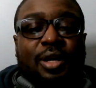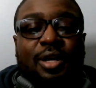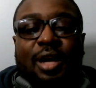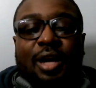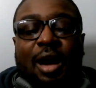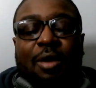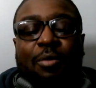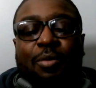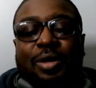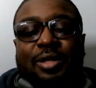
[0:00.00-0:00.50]

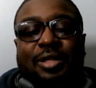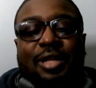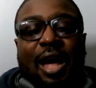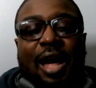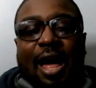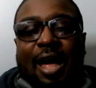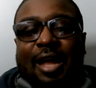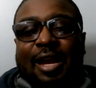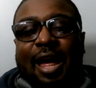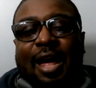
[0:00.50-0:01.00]
I
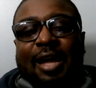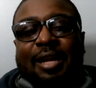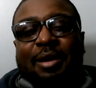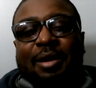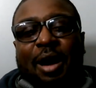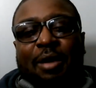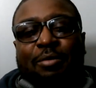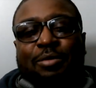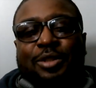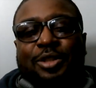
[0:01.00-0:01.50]

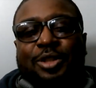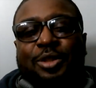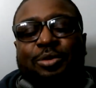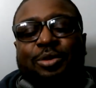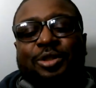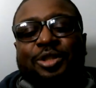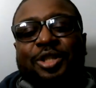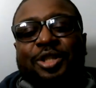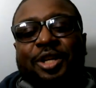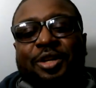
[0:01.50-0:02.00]
was too
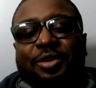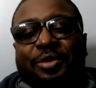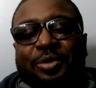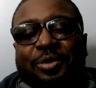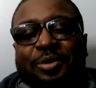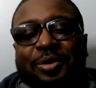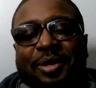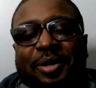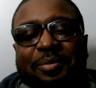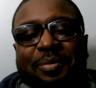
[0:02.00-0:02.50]

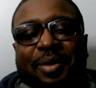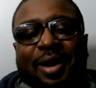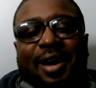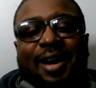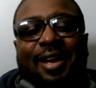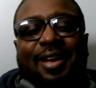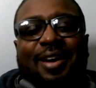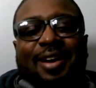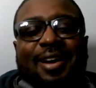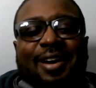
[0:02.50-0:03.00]
general in
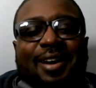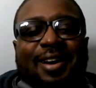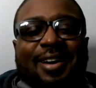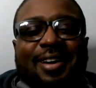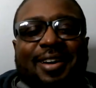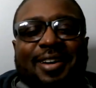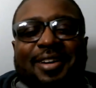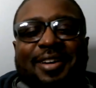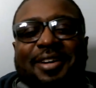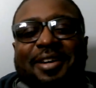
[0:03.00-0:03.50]

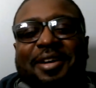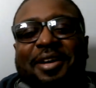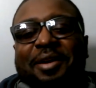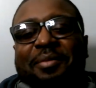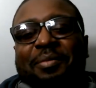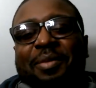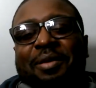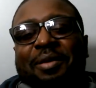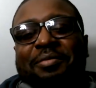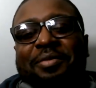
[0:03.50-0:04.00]

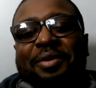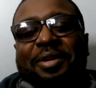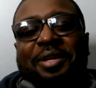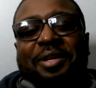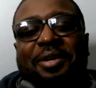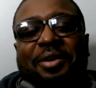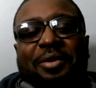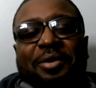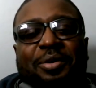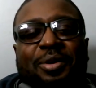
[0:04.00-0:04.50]
my
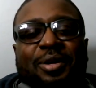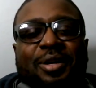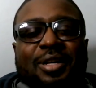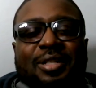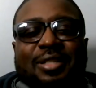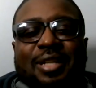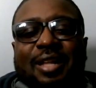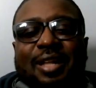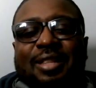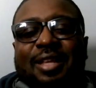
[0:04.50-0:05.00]
video,
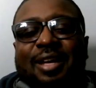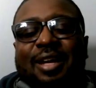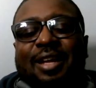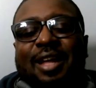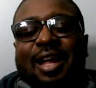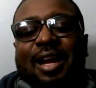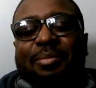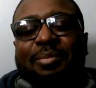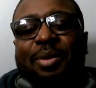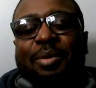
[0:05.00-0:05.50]
because I think a
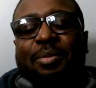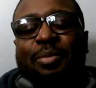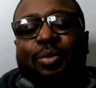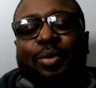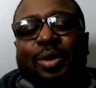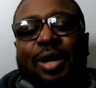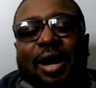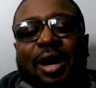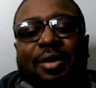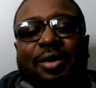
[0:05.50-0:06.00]
lot of people
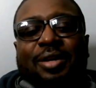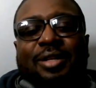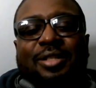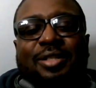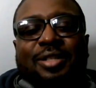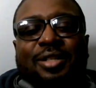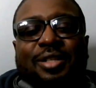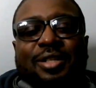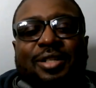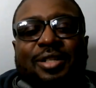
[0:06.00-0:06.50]
went out and
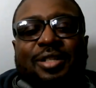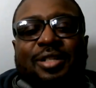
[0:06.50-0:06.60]
took